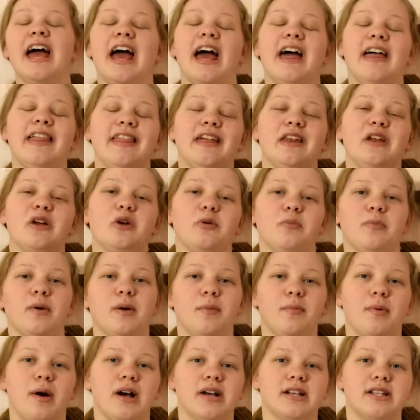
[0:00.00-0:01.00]
And then her
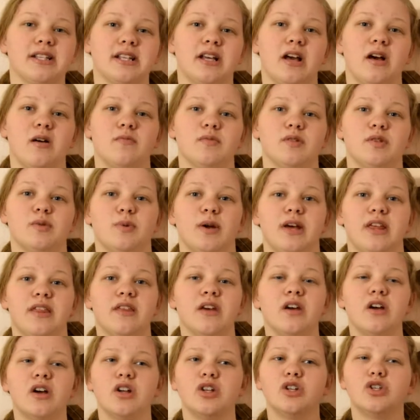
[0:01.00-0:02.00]
big box comes
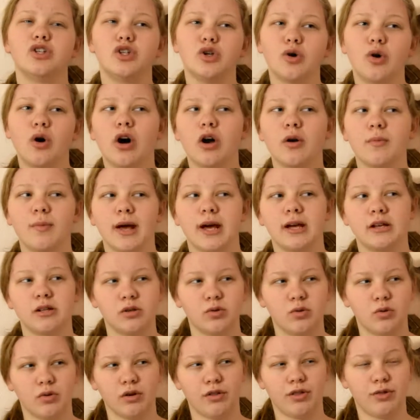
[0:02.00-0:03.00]
with two
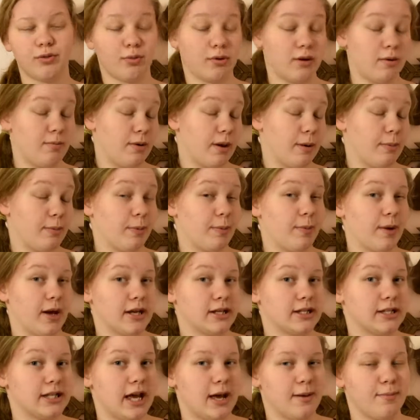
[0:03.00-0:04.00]
hardbacks or three
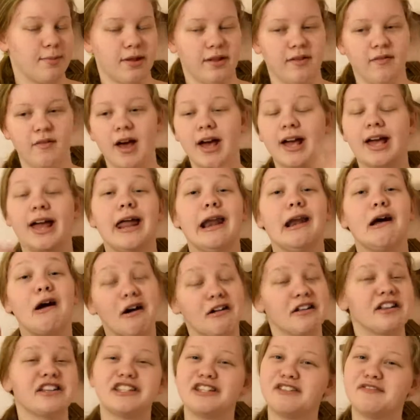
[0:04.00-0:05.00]
paperbacks, I believe. Again,
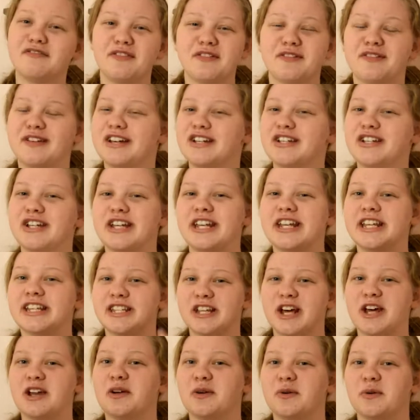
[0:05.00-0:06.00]
all this information
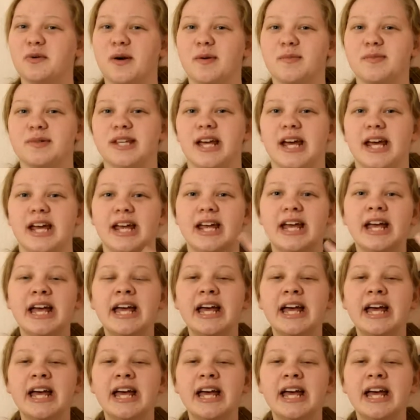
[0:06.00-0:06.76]
is on her website.